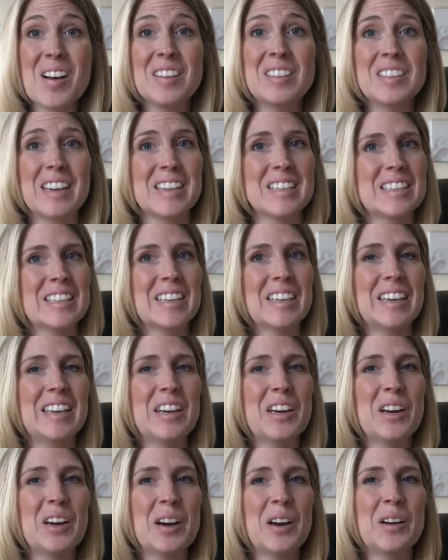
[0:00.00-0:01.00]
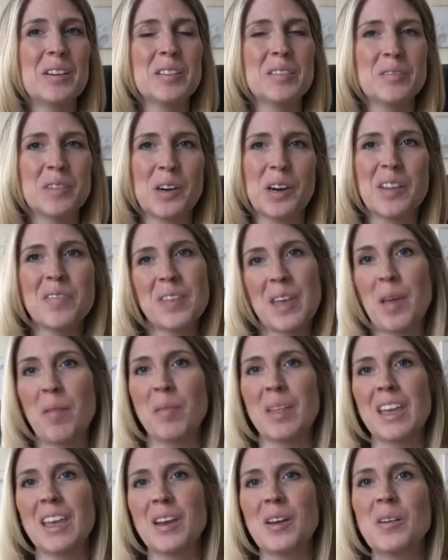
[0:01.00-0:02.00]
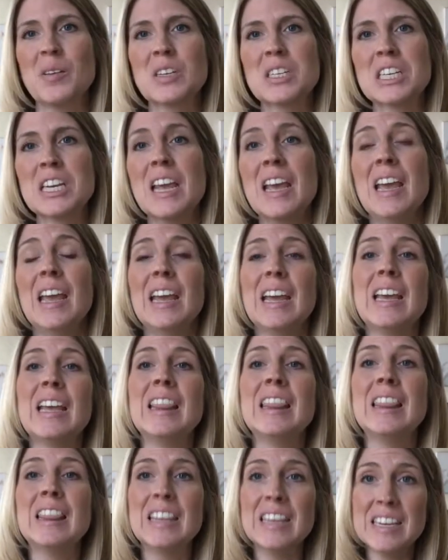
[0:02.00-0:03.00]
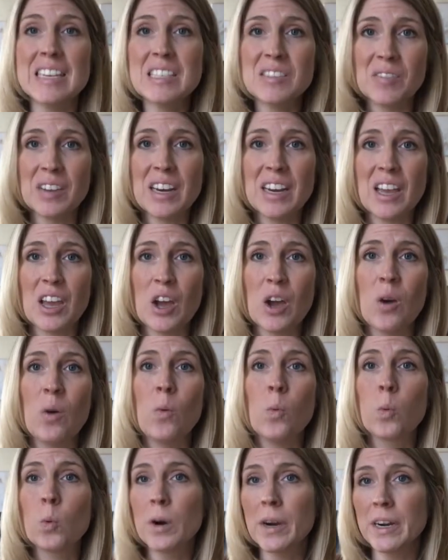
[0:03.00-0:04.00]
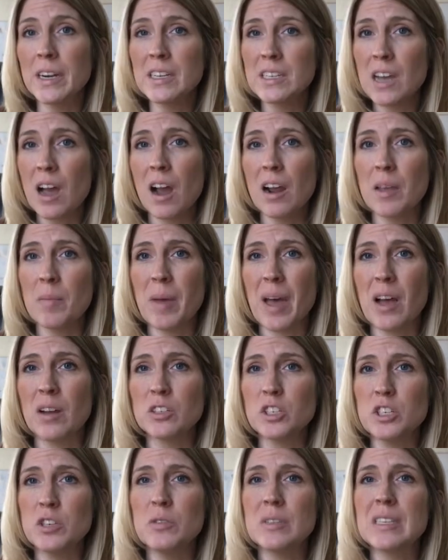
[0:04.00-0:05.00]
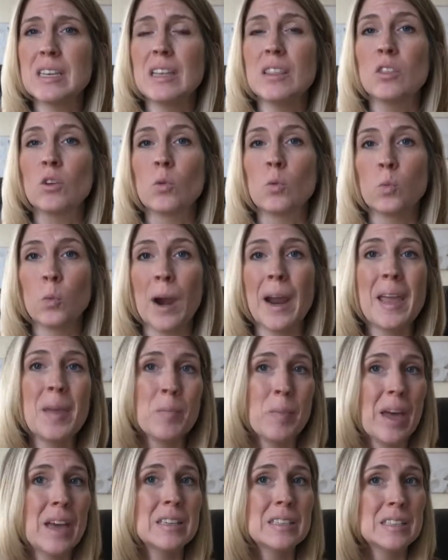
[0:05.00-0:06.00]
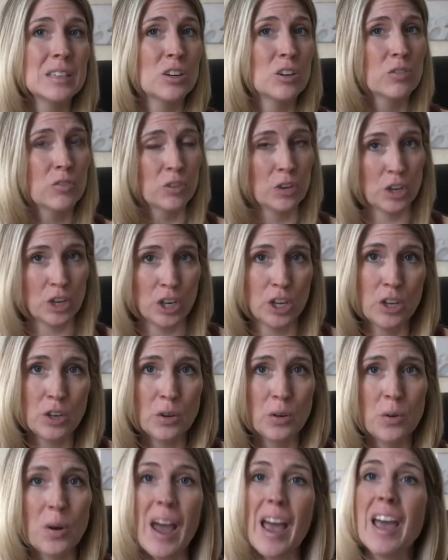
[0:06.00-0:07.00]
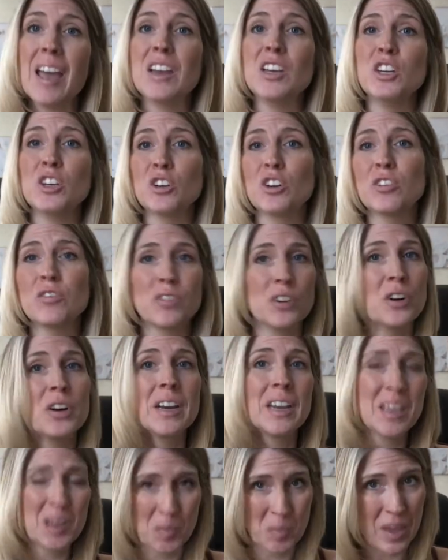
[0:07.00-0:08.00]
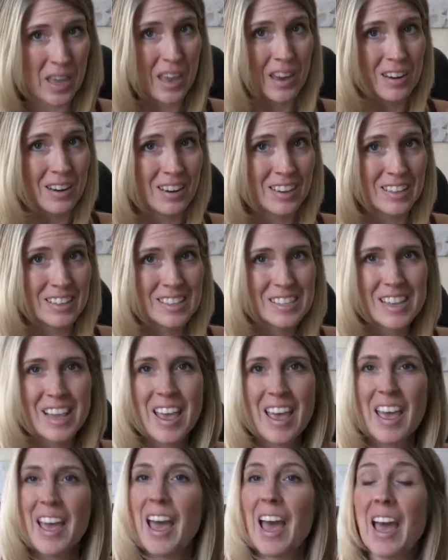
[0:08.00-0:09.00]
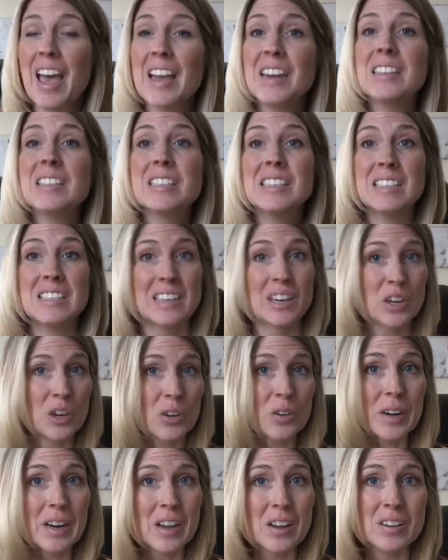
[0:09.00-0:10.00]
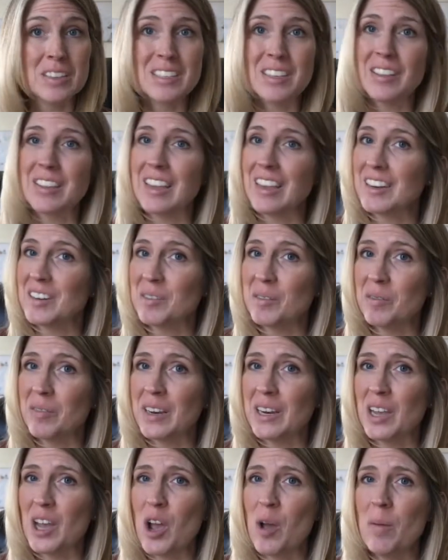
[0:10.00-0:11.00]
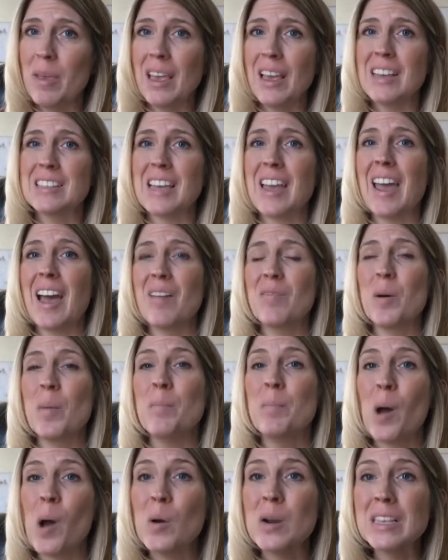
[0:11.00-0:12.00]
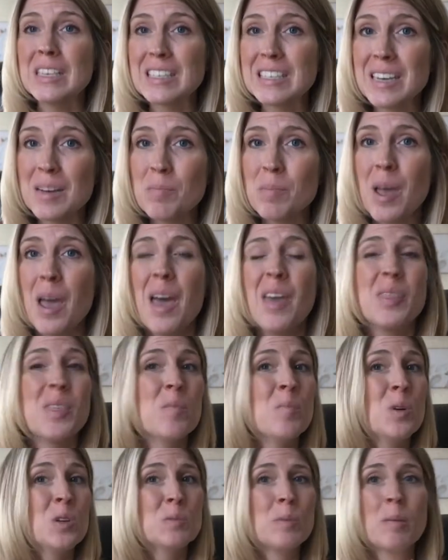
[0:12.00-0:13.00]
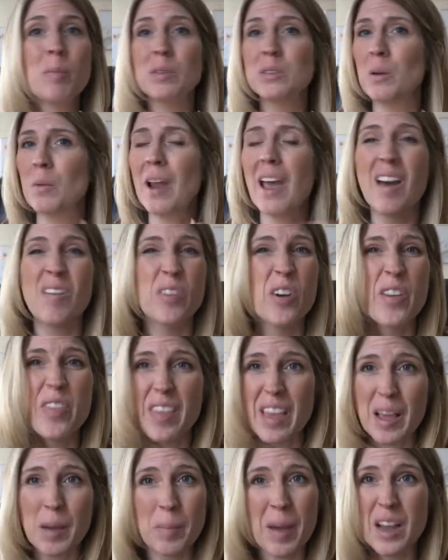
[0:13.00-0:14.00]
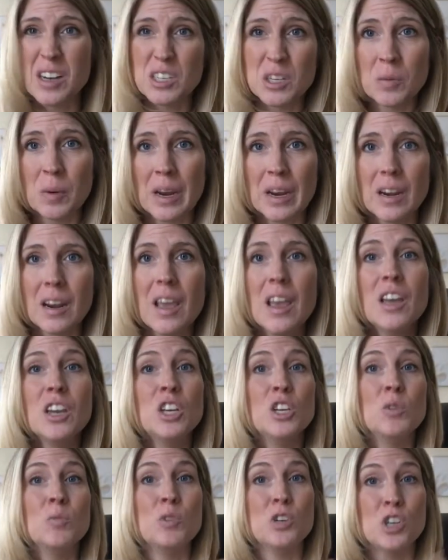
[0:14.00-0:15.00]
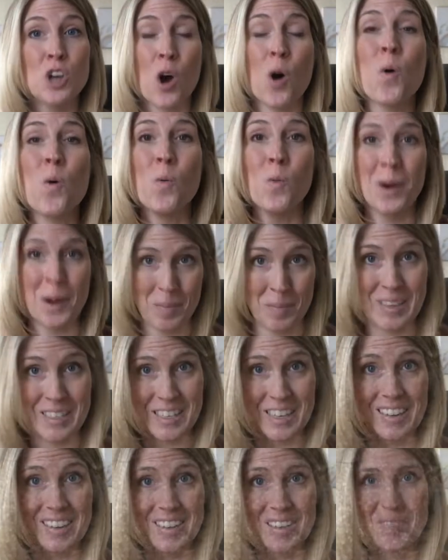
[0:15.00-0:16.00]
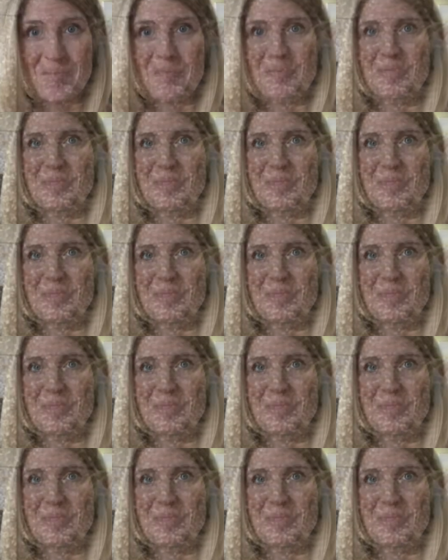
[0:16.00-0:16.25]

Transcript: all Jessica here, the Furry Family Coach. In this video, we're gonna talk about choosing the right pet sitter for you and your furry companions. And stick around till the end of the video because I have a bonus tip that most people don't ever think about doing. You don't wanna miss it.